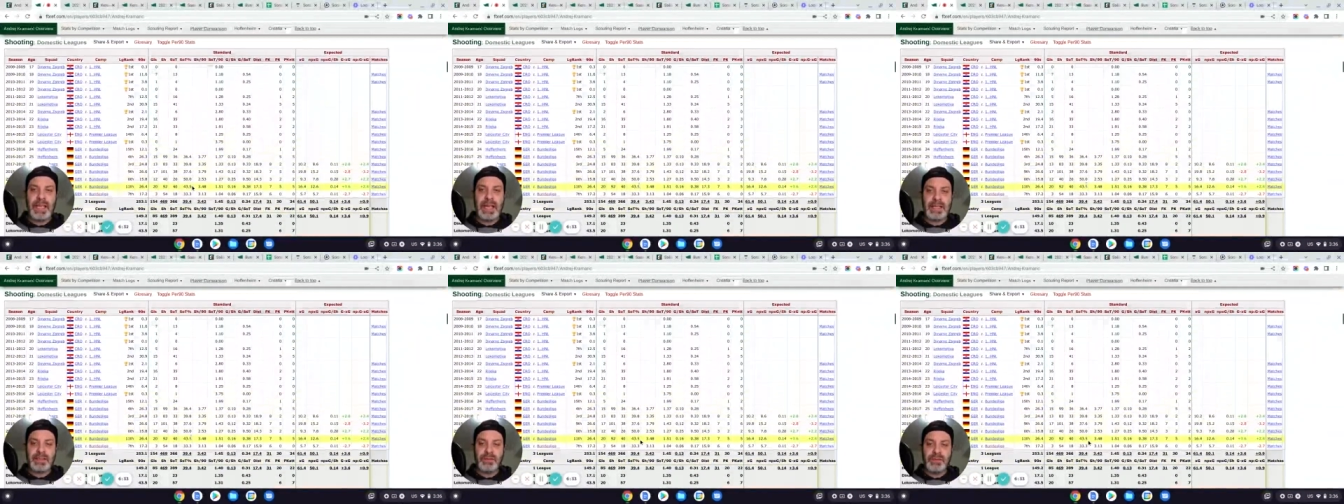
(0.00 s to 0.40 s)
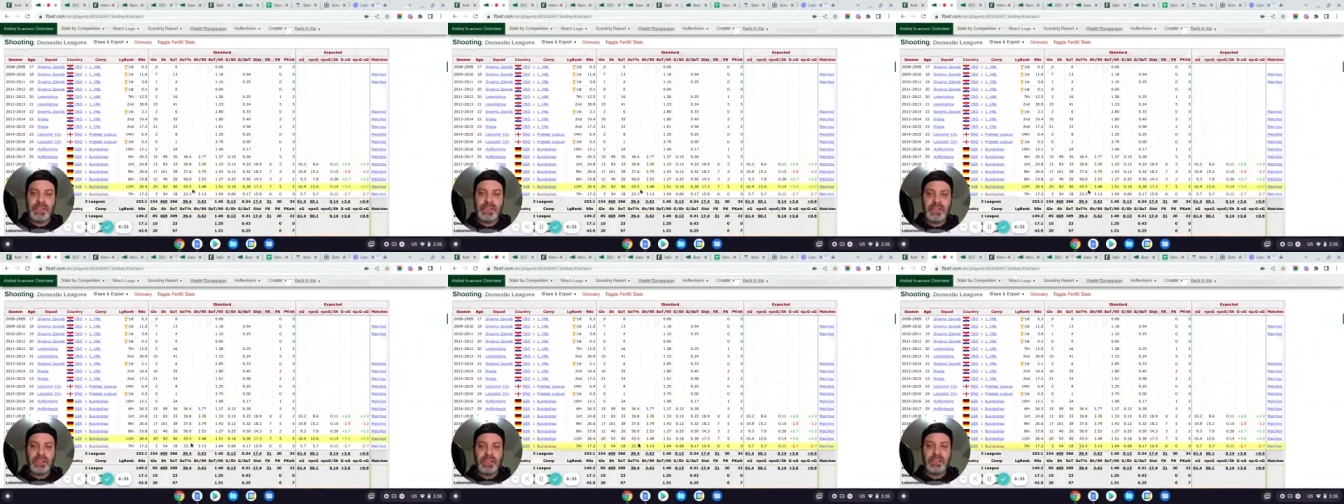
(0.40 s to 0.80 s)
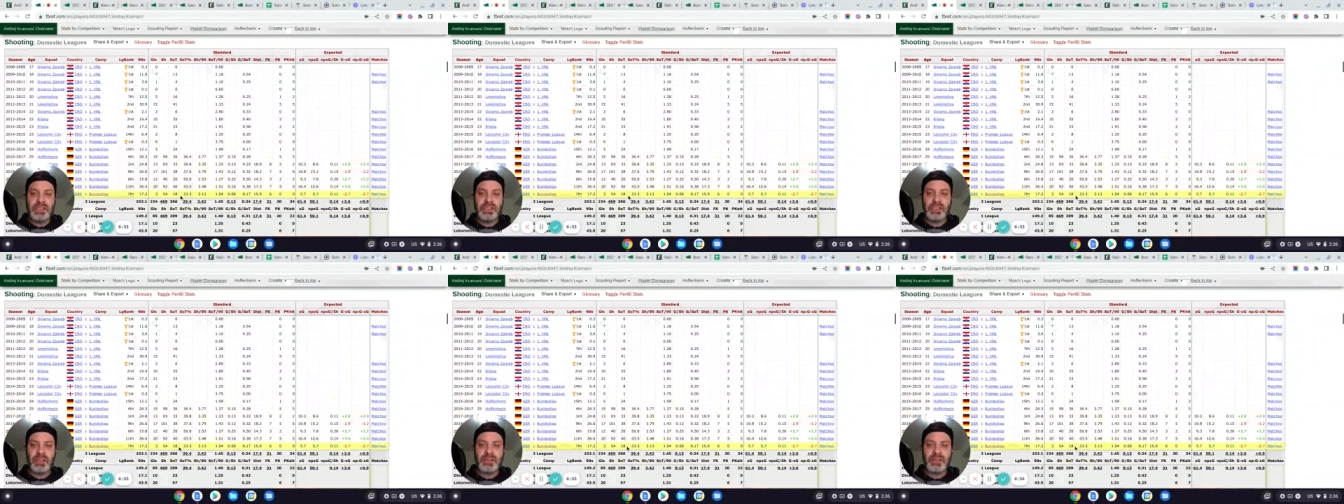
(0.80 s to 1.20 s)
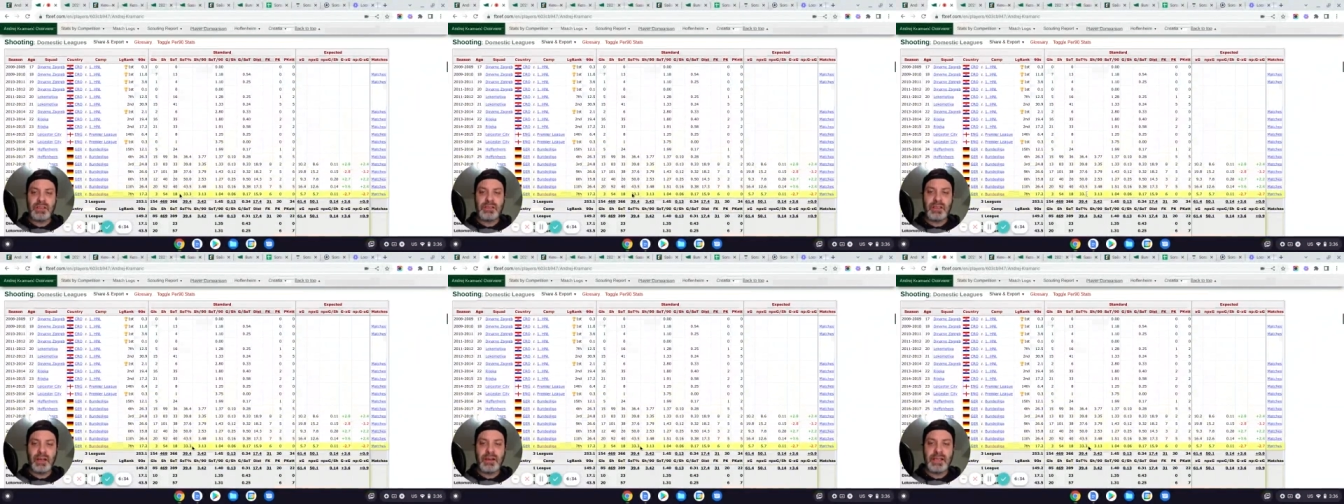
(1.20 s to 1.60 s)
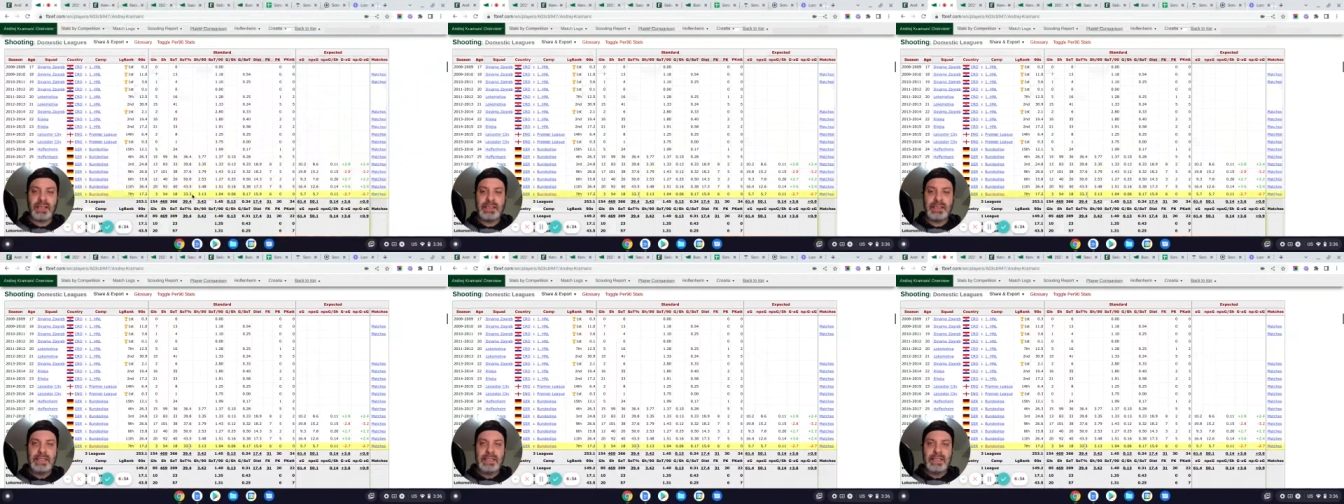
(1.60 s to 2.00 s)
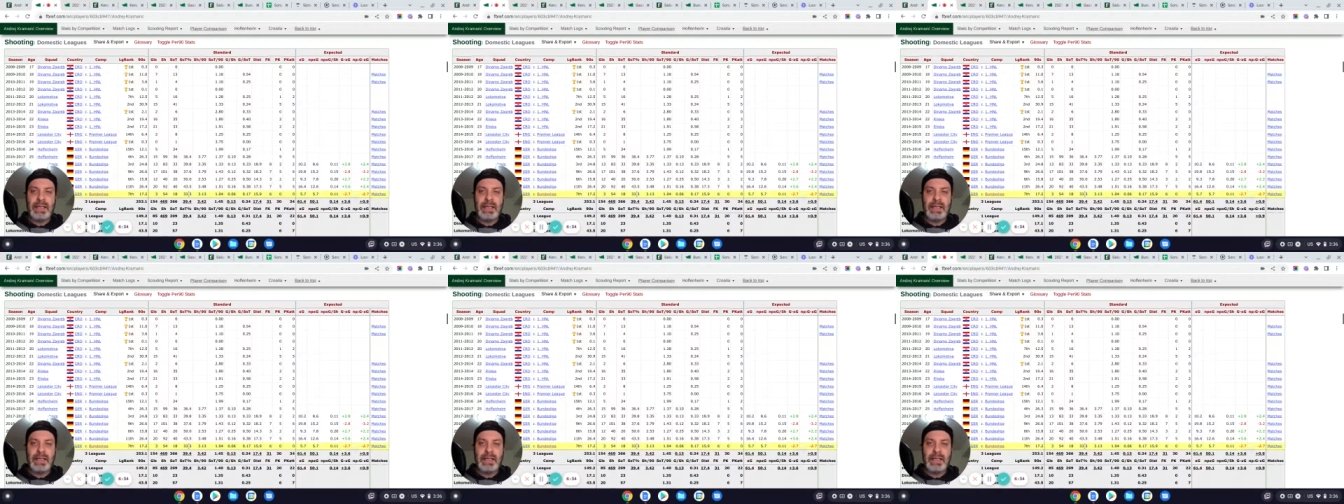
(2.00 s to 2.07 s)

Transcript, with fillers: yeah, so his shots on target,